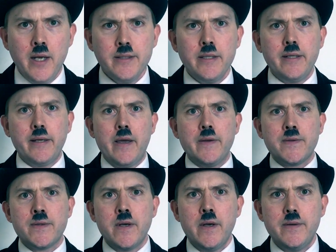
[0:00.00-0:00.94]
In any
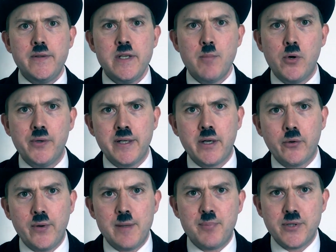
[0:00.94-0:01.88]
case, demonic
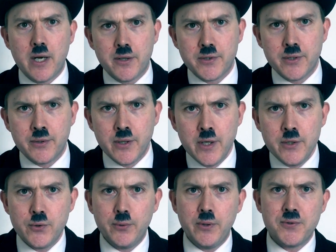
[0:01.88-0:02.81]
reproduction.
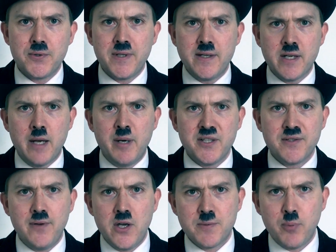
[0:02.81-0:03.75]
To elucidate, I
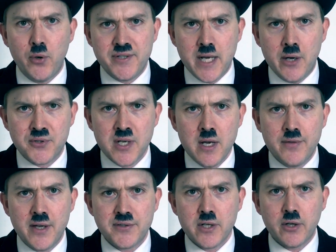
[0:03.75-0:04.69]
must first point out
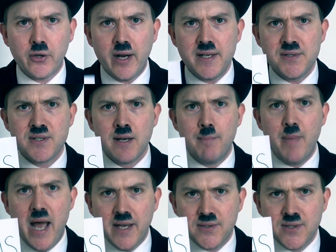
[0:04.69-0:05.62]
that Christ
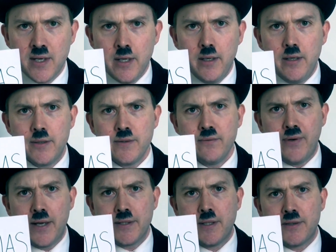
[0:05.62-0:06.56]
Mass is in
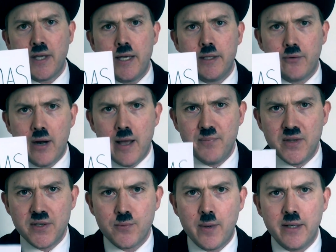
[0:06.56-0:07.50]
fact another anagram,
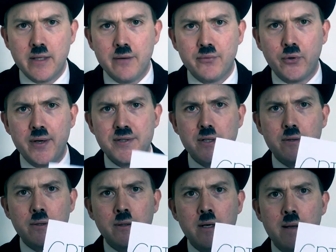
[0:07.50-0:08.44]
this one of
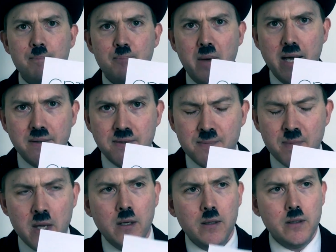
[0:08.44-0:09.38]
critical mass.
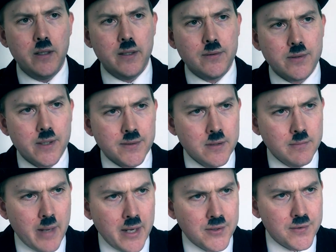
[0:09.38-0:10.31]
It
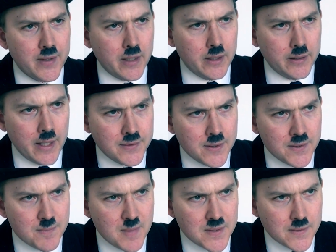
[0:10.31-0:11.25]
doesn't match, there are
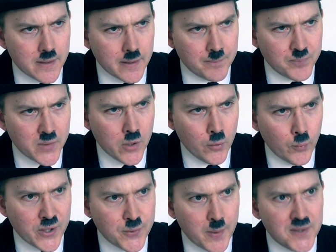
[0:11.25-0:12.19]
letters missing,
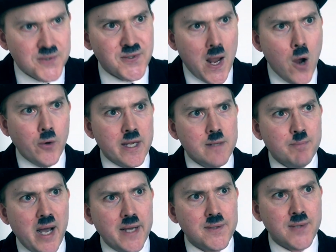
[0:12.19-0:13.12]
which were stolen
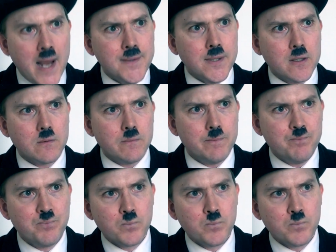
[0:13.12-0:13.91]
by Satan.